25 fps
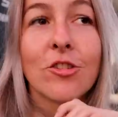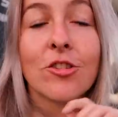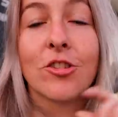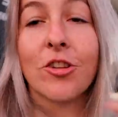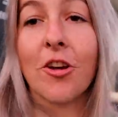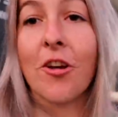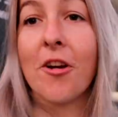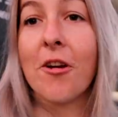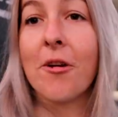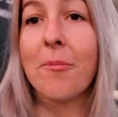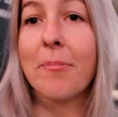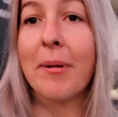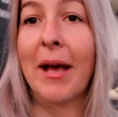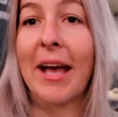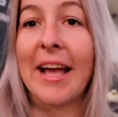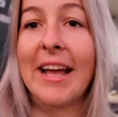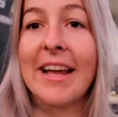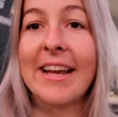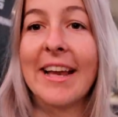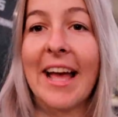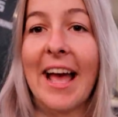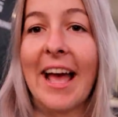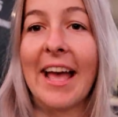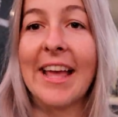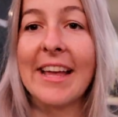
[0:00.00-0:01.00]
So
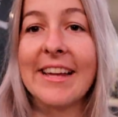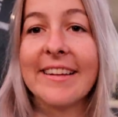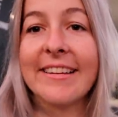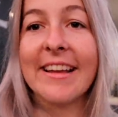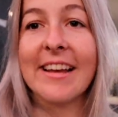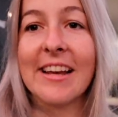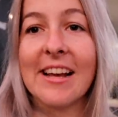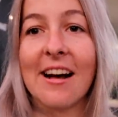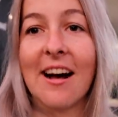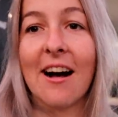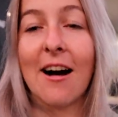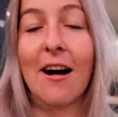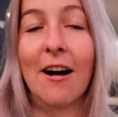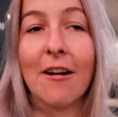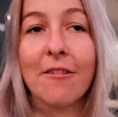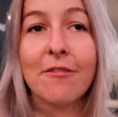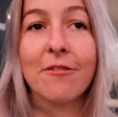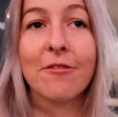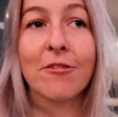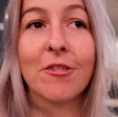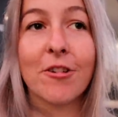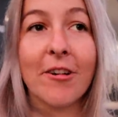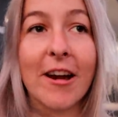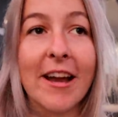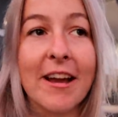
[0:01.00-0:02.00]
paid
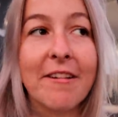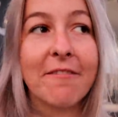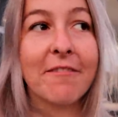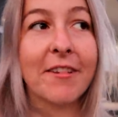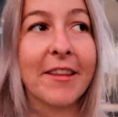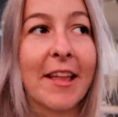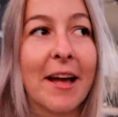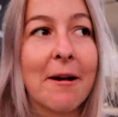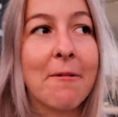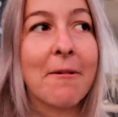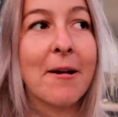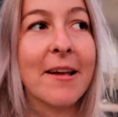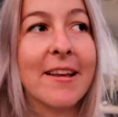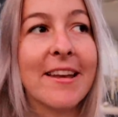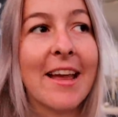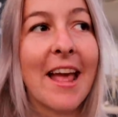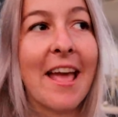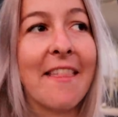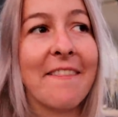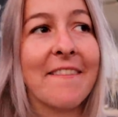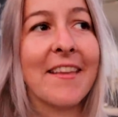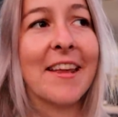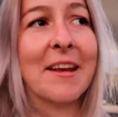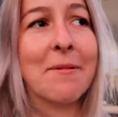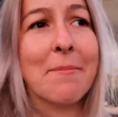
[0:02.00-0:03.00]
$8,500 for that one,
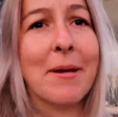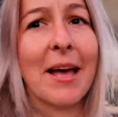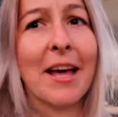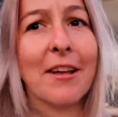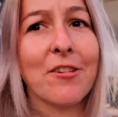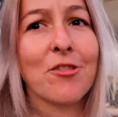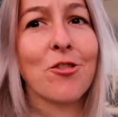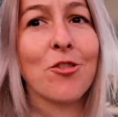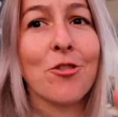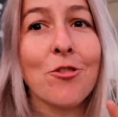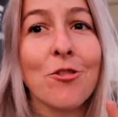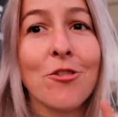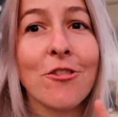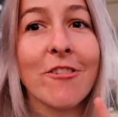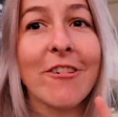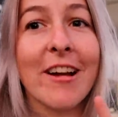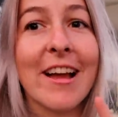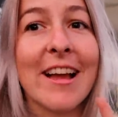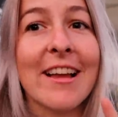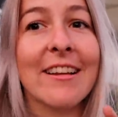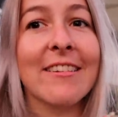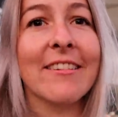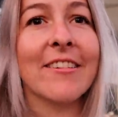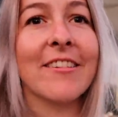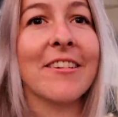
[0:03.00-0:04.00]
and then about
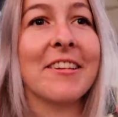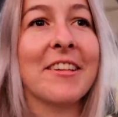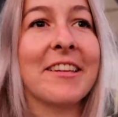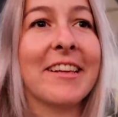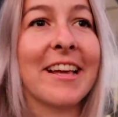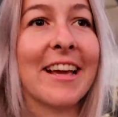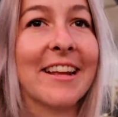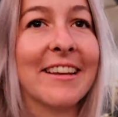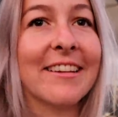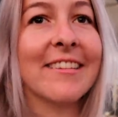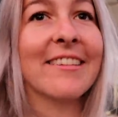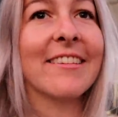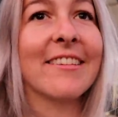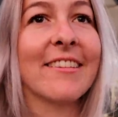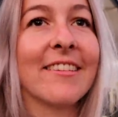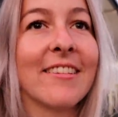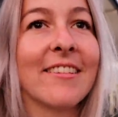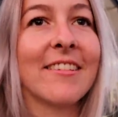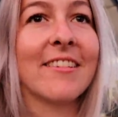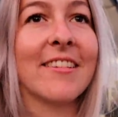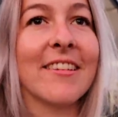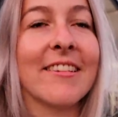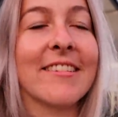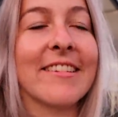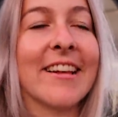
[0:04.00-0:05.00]
$2,000 to get it
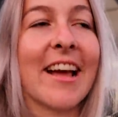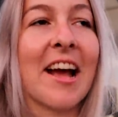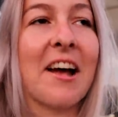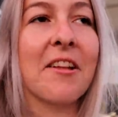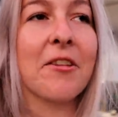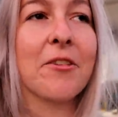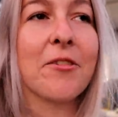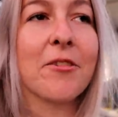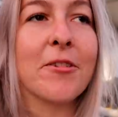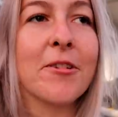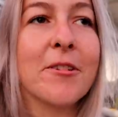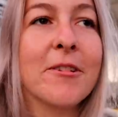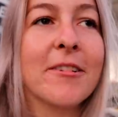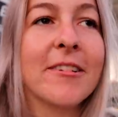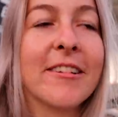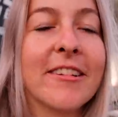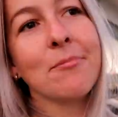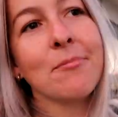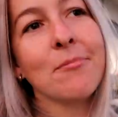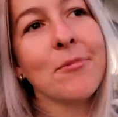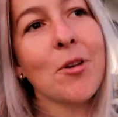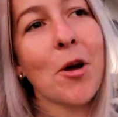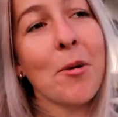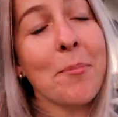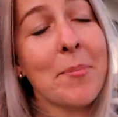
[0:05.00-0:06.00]
to Townsville.
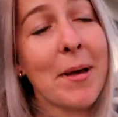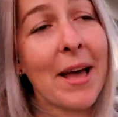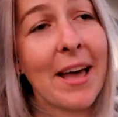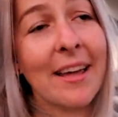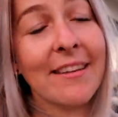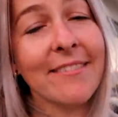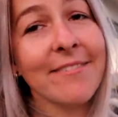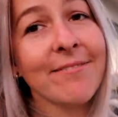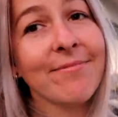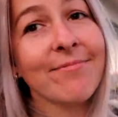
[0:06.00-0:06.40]
Not bad.